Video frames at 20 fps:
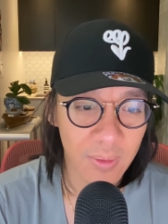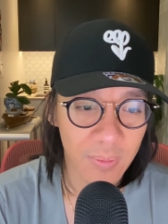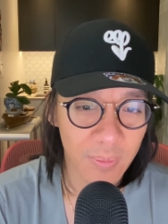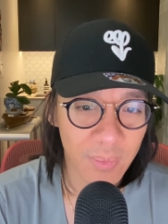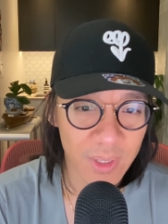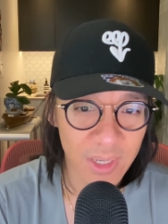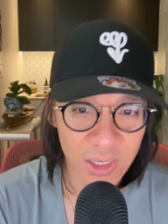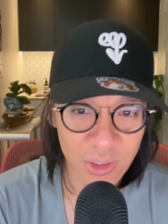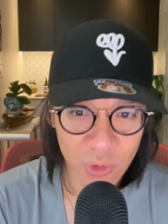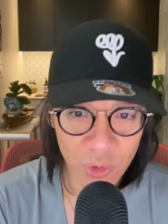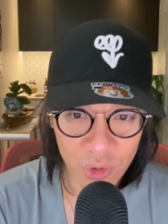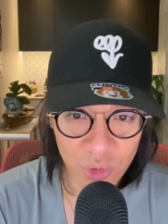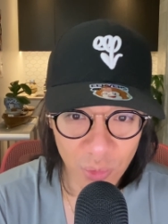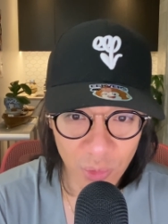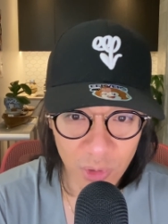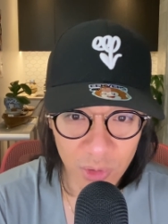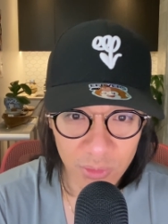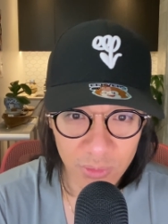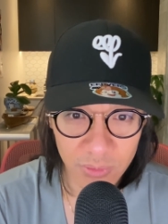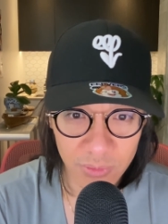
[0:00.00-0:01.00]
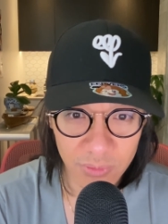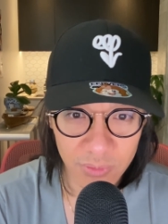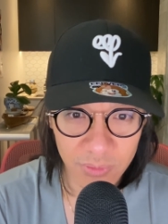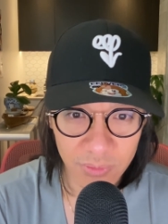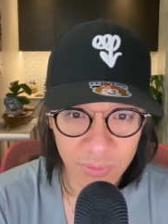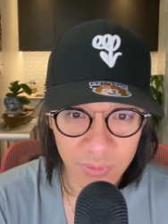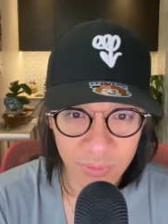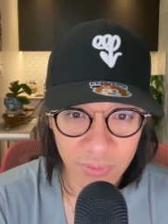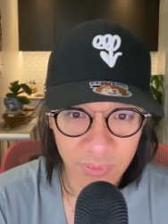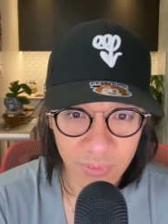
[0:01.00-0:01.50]
But as usual,
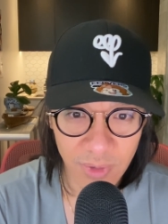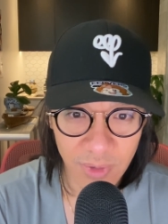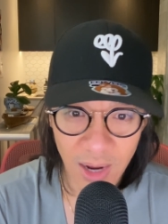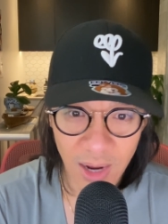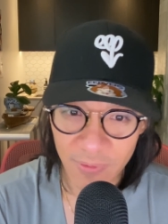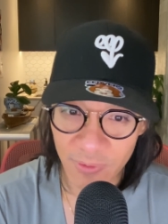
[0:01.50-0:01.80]
have a